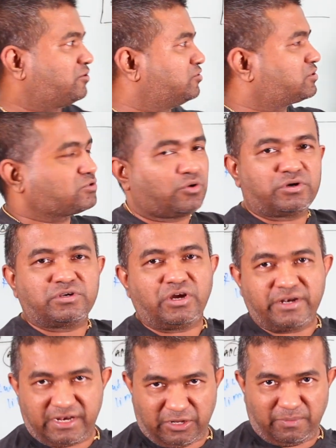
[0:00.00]
to store in your
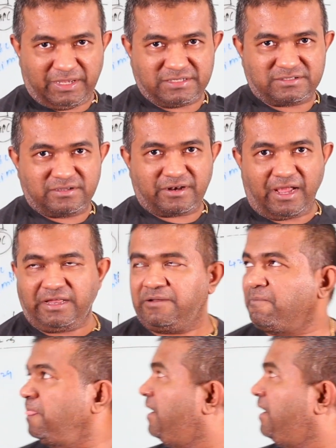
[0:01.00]
database, right?